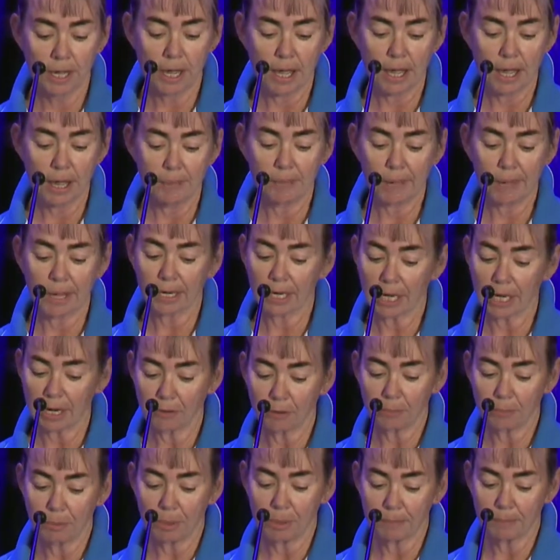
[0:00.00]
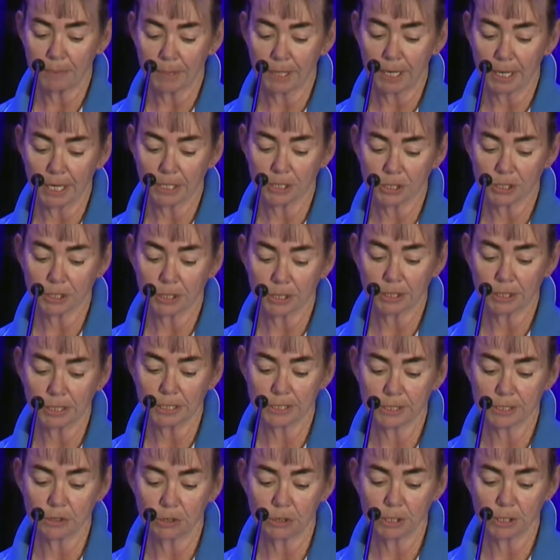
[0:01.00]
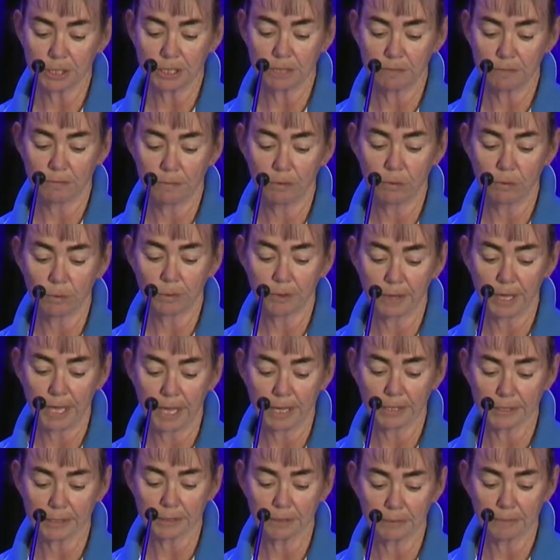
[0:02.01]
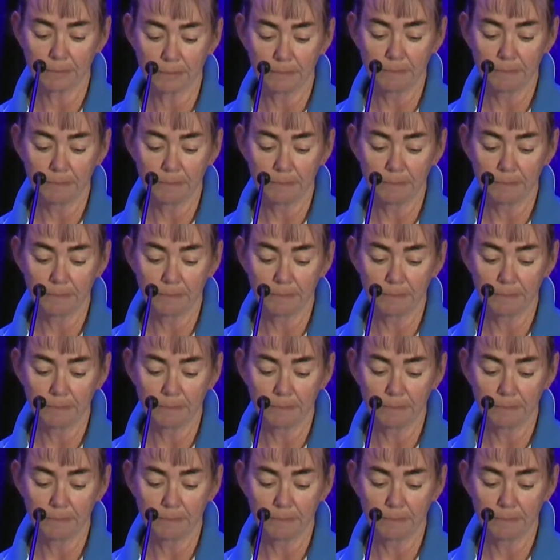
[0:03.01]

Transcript: Our current population is 94,000,